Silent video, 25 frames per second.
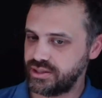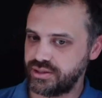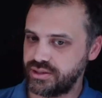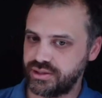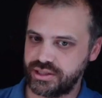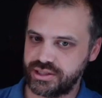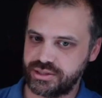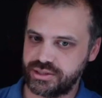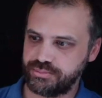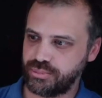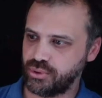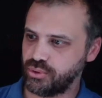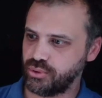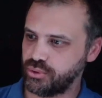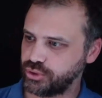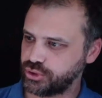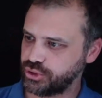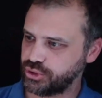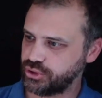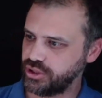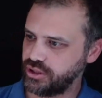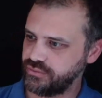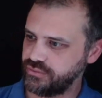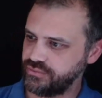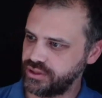this
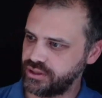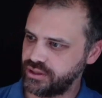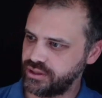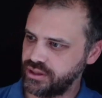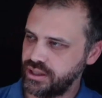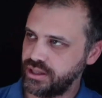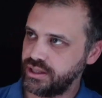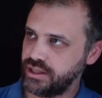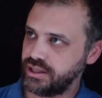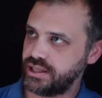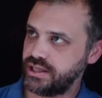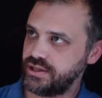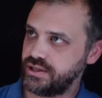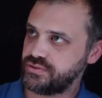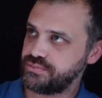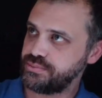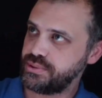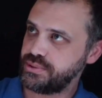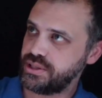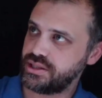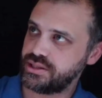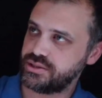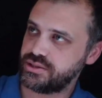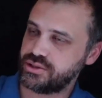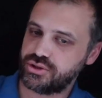portion of it gives
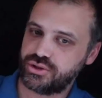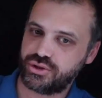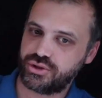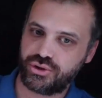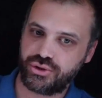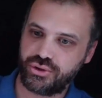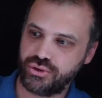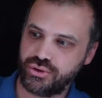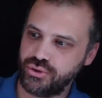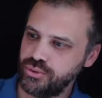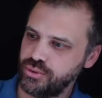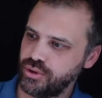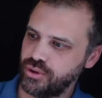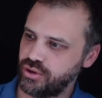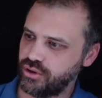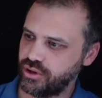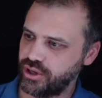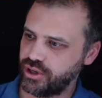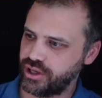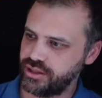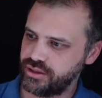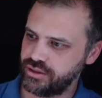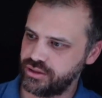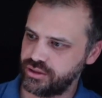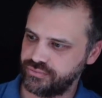me this Q
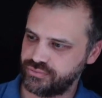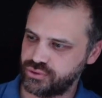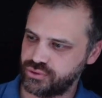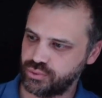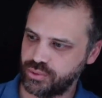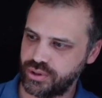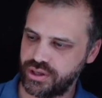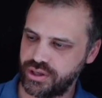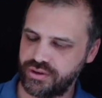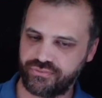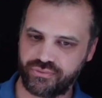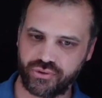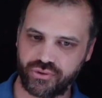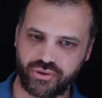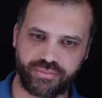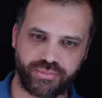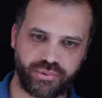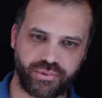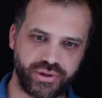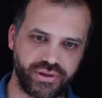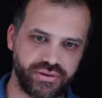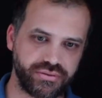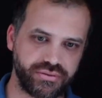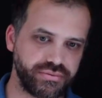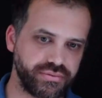height of
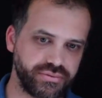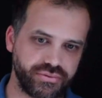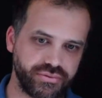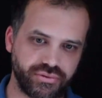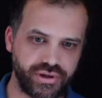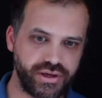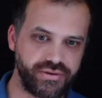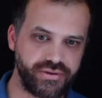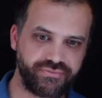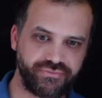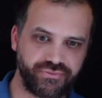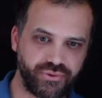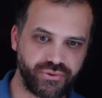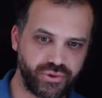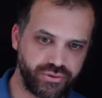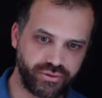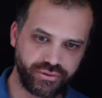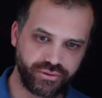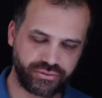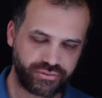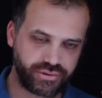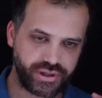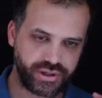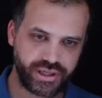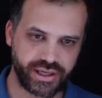
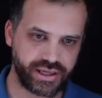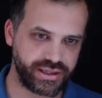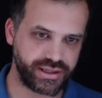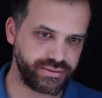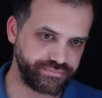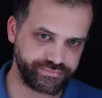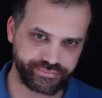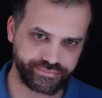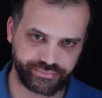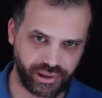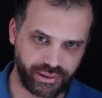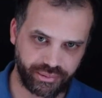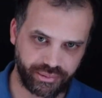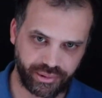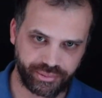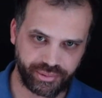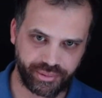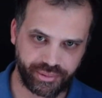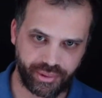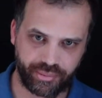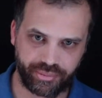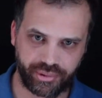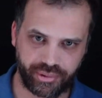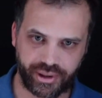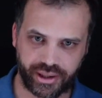24.3438, blah, blah, blah,
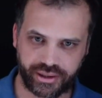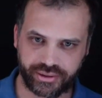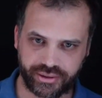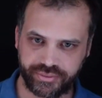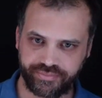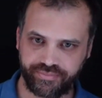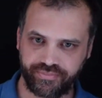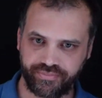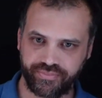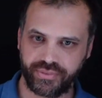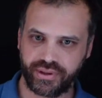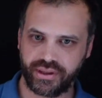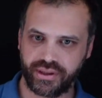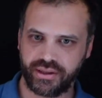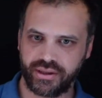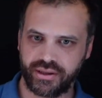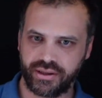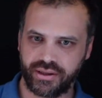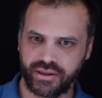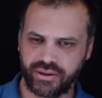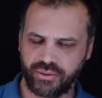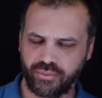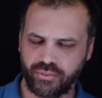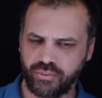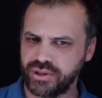blah, blah.
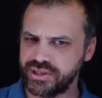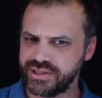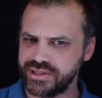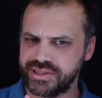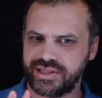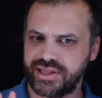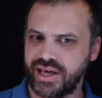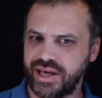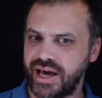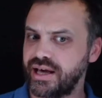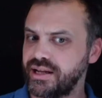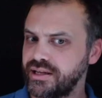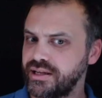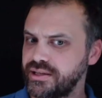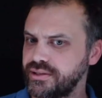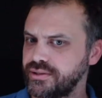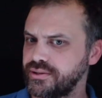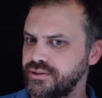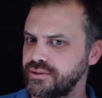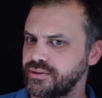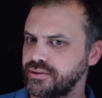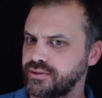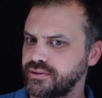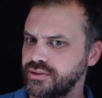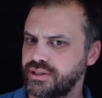What does that
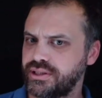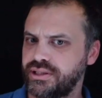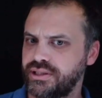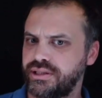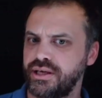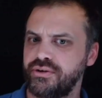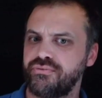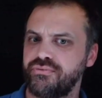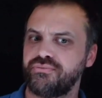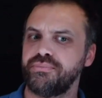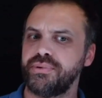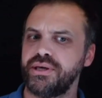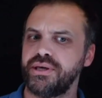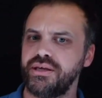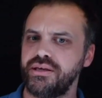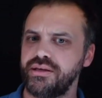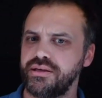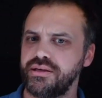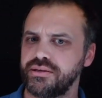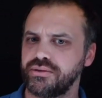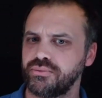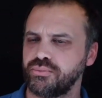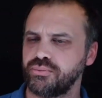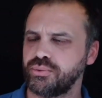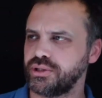give
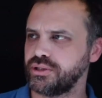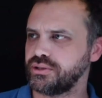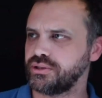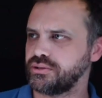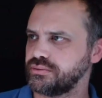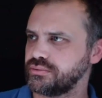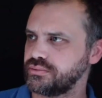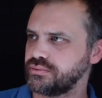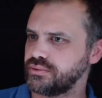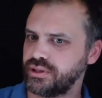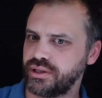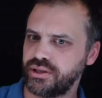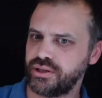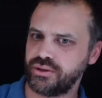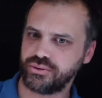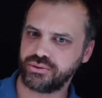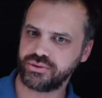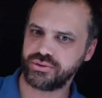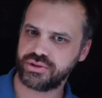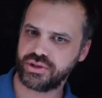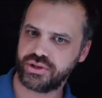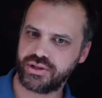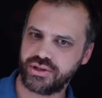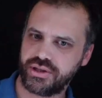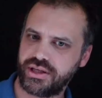me? Well, it
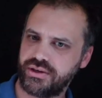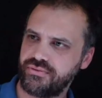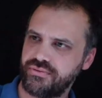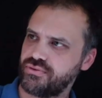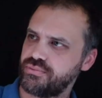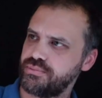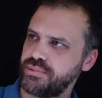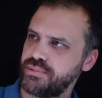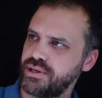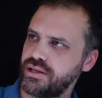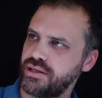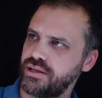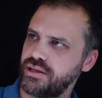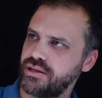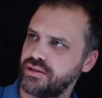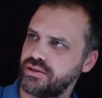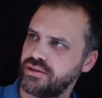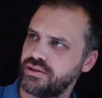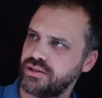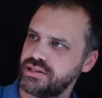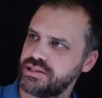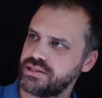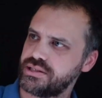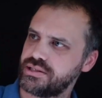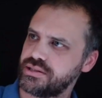also gives me
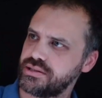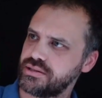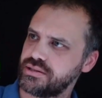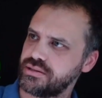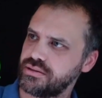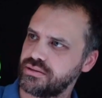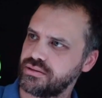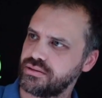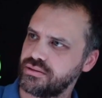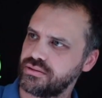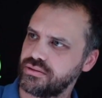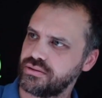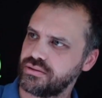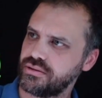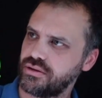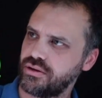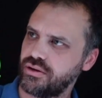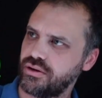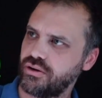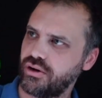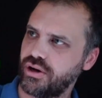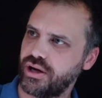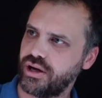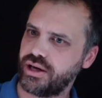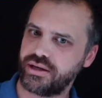this
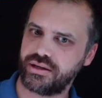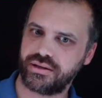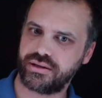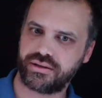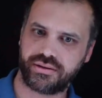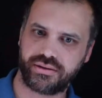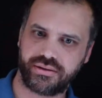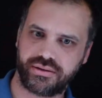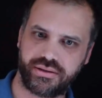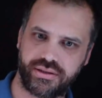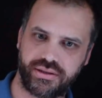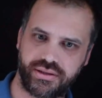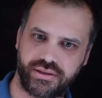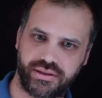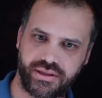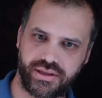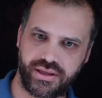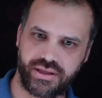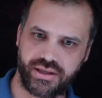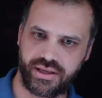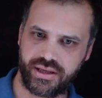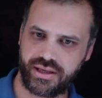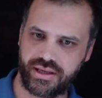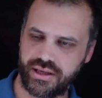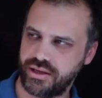height
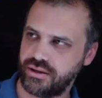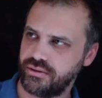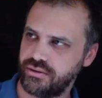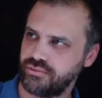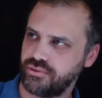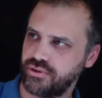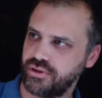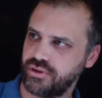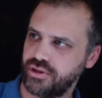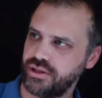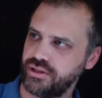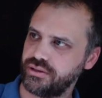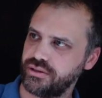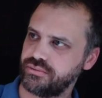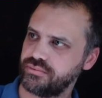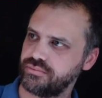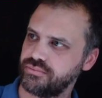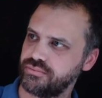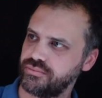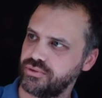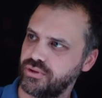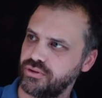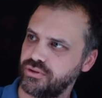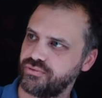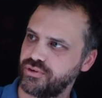here, right?
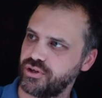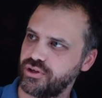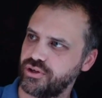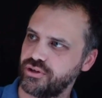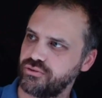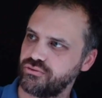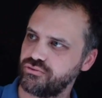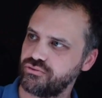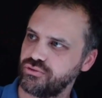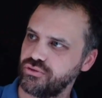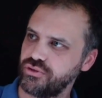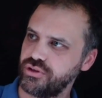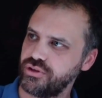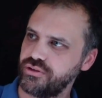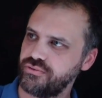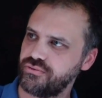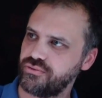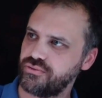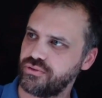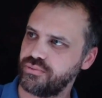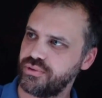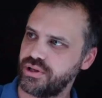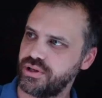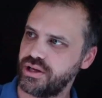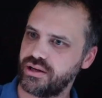Not a very good drawing,
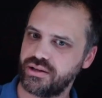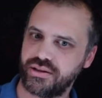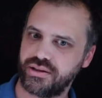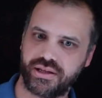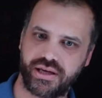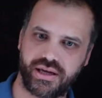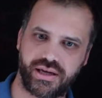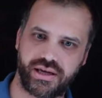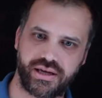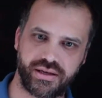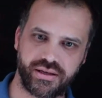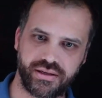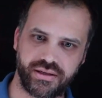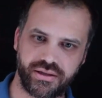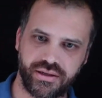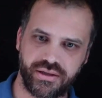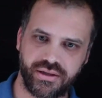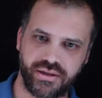from there to there.